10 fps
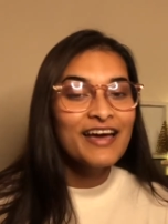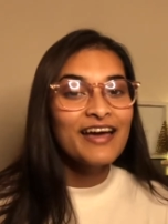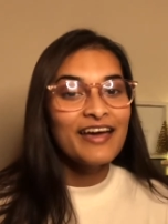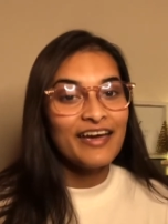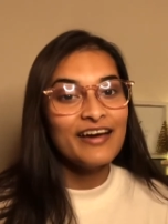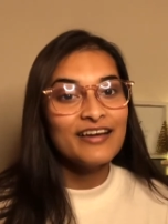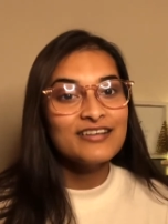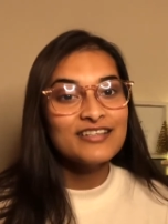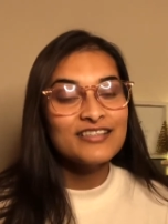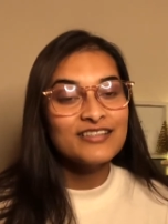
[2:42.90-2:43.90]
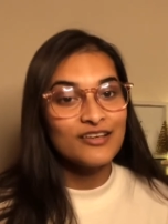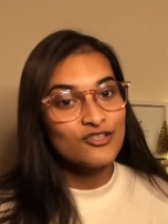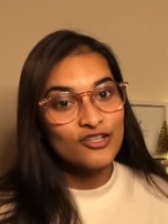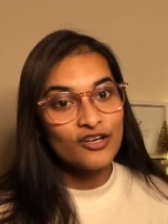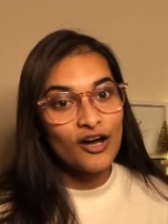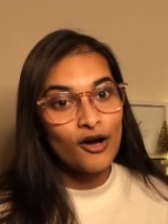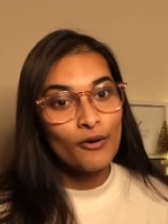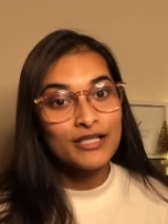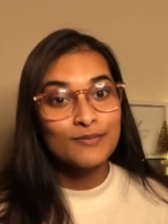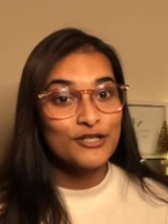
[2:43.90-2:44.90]
and it's nice to know,
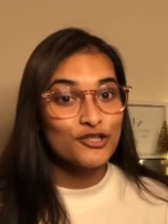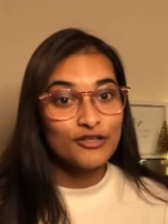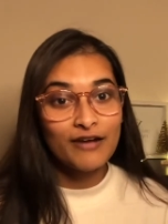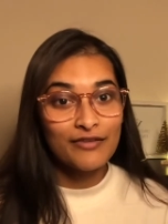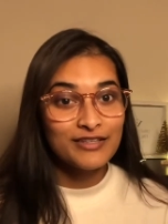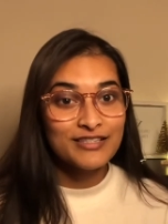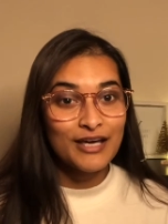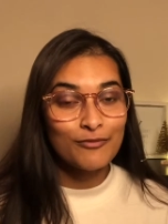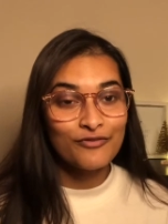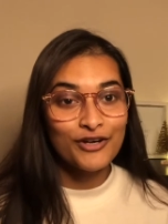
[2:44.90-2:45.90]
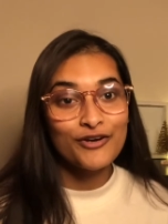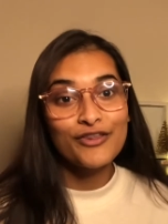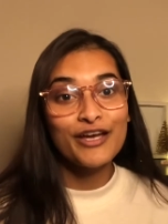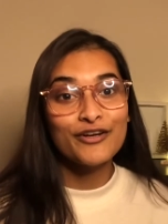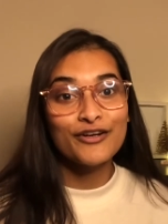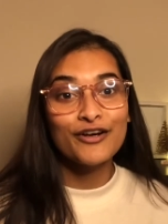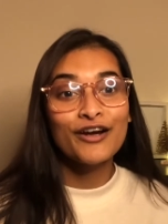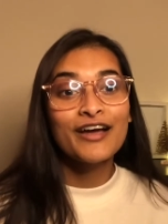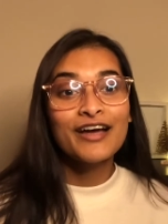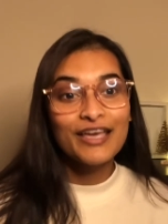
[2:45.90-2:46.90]
especially around this time of year, that you're
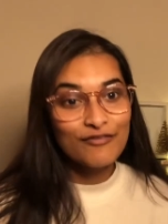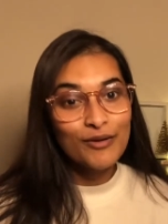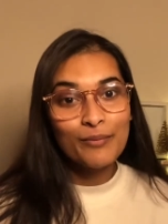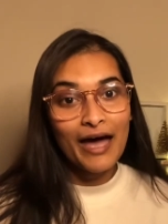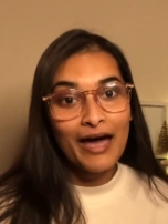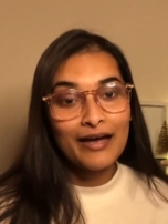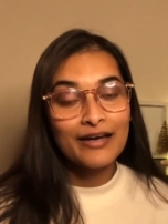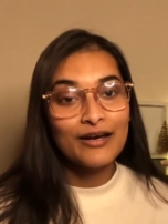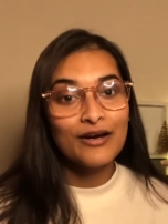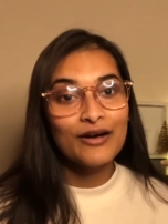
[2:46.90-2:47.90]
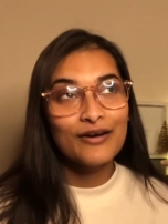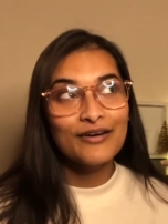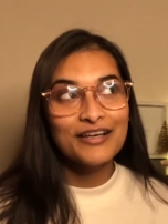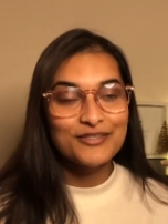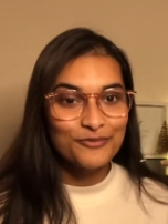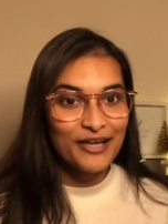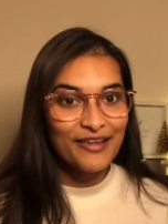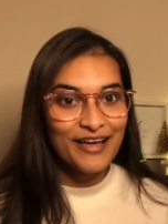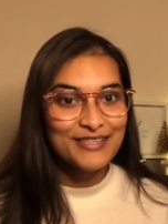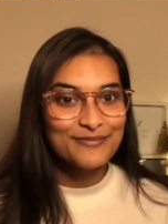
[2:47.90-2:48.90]
giving back as well
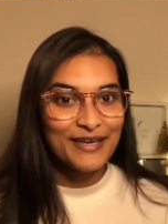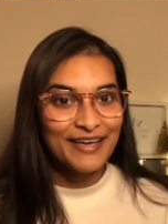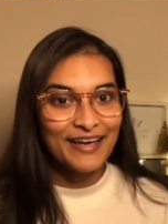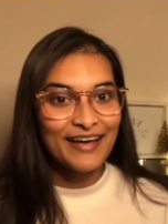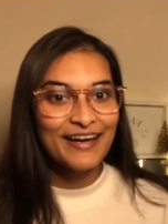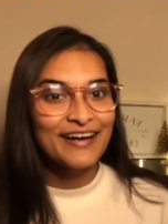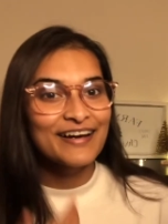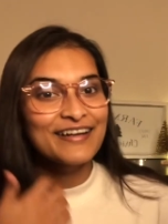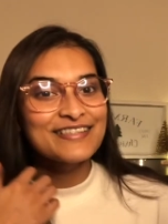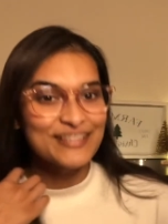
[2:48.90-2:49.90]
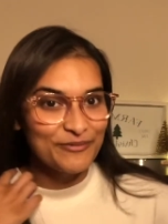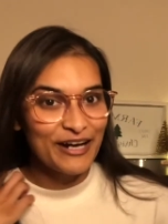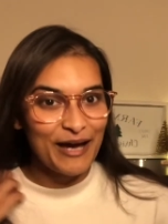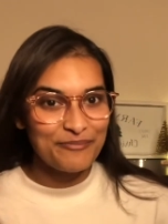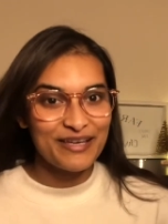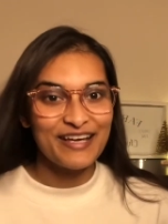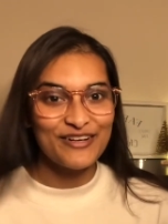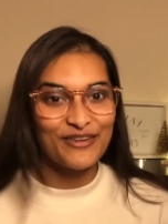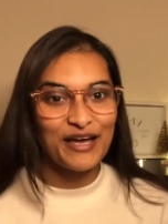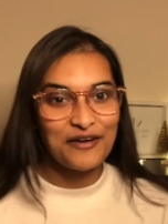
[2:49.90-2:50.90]
as making someone happy in
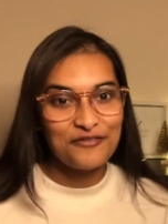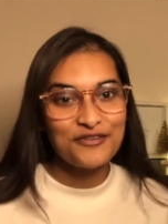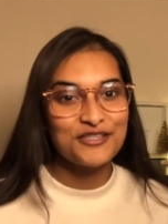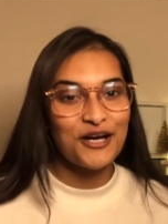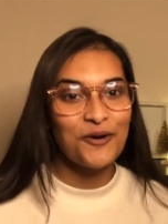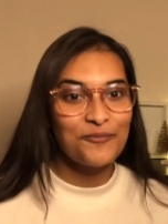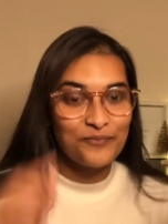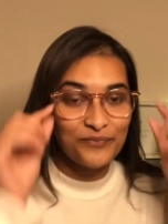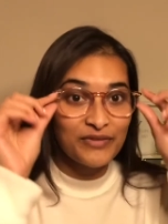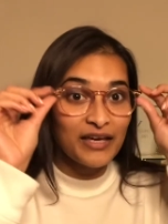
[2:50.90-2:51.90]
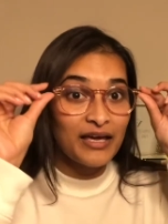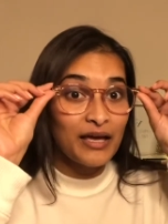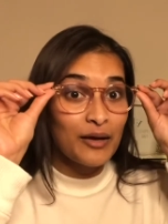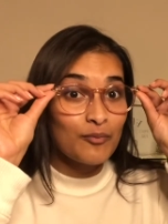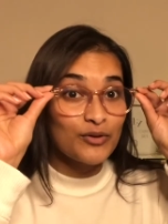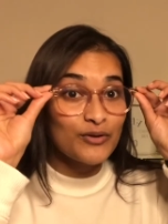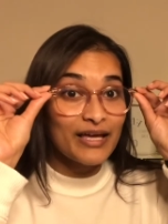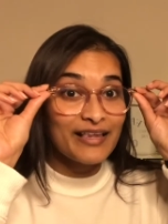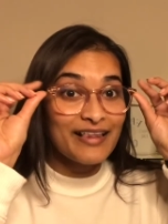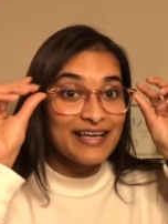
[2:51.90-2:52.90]
your life. So blue
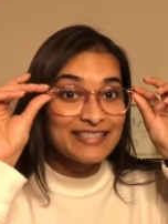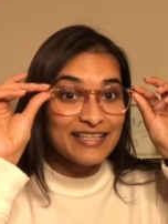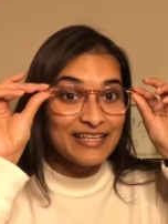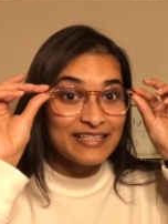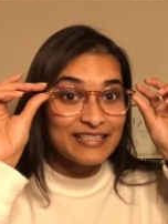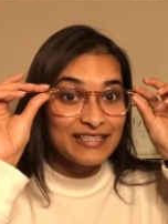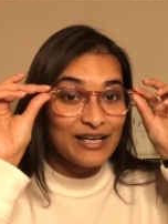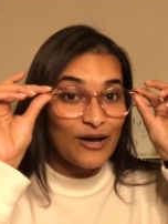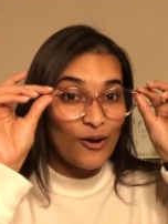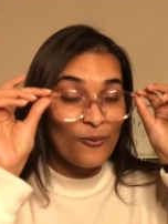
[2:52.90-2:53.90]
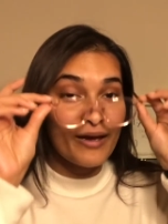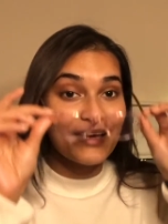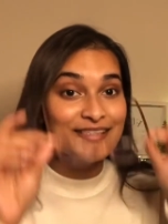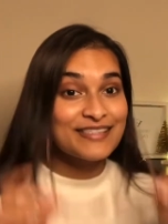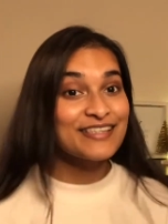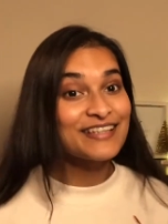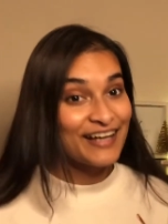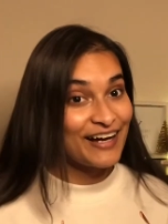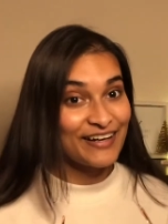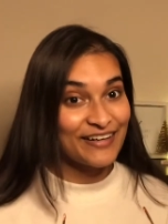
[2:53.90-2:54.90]
light glasses, always
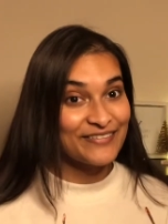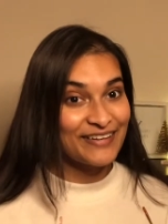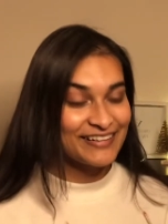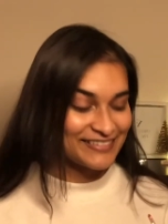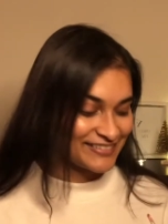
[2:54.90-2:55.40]
a good one.